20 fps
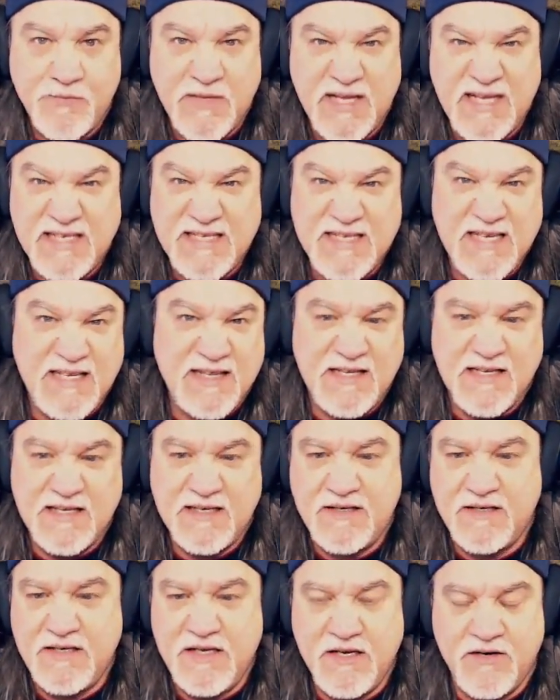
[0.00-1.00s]
Is it
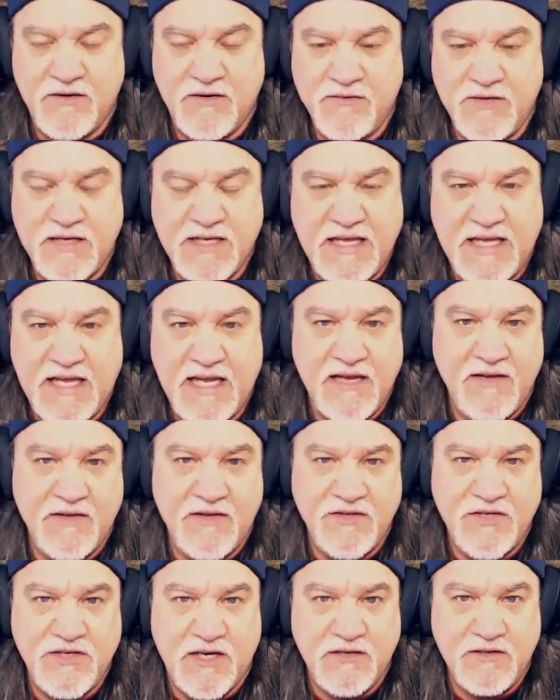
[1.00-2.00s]
the king of
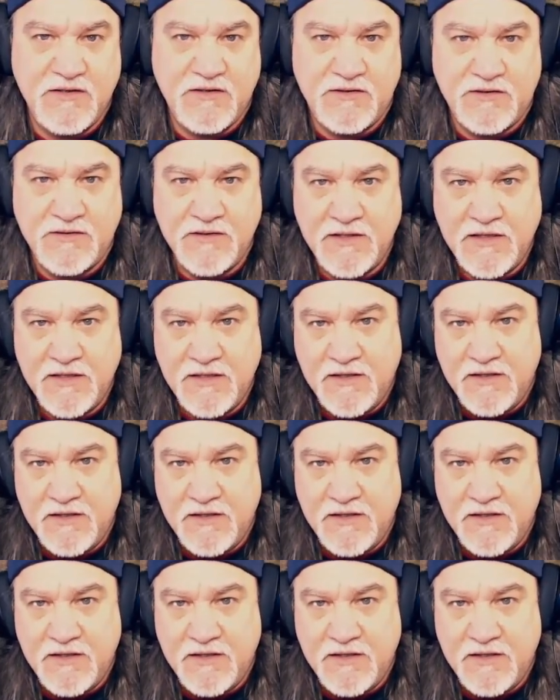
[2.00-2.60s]
the jungle?